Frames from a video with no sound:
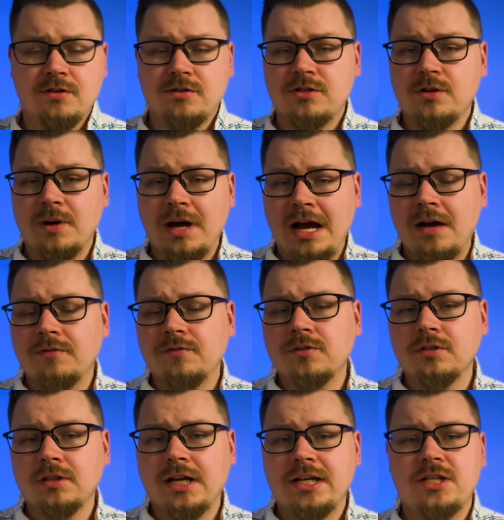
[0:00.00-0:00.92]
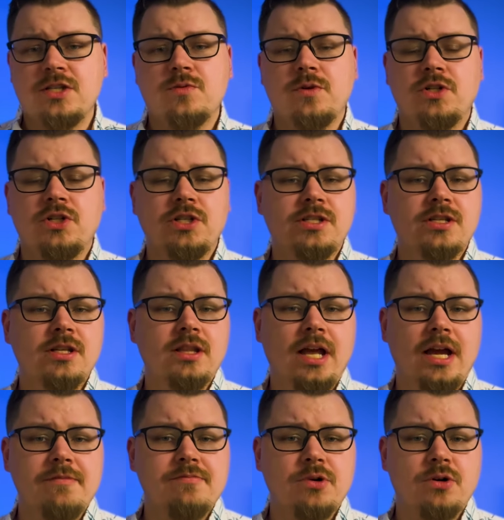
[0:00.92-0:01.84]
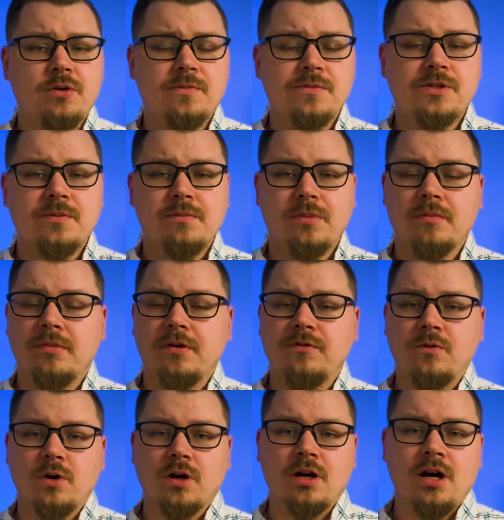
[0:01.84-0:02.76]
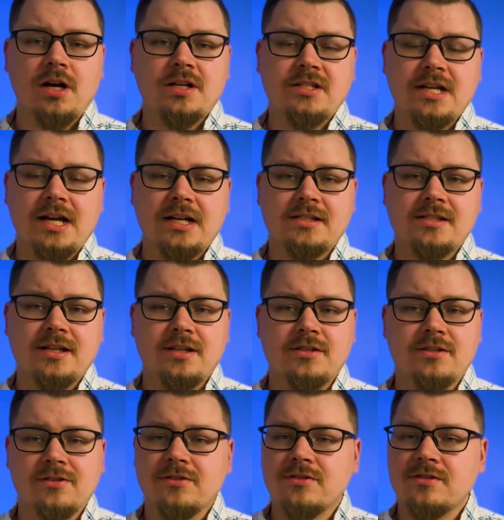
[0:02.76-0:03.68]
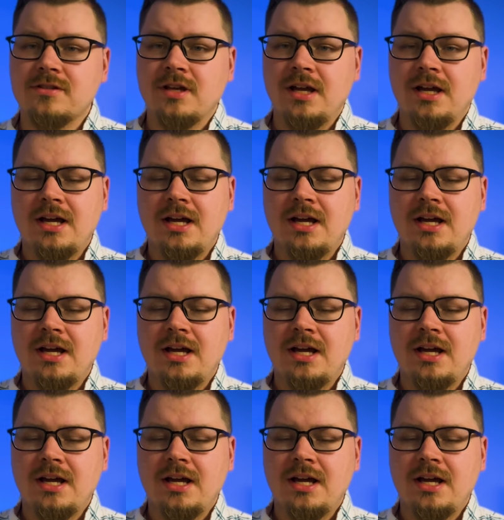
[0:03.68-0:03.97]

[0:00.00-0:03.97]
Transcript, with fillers: So after light switches and light bulbs, but before contact sensors.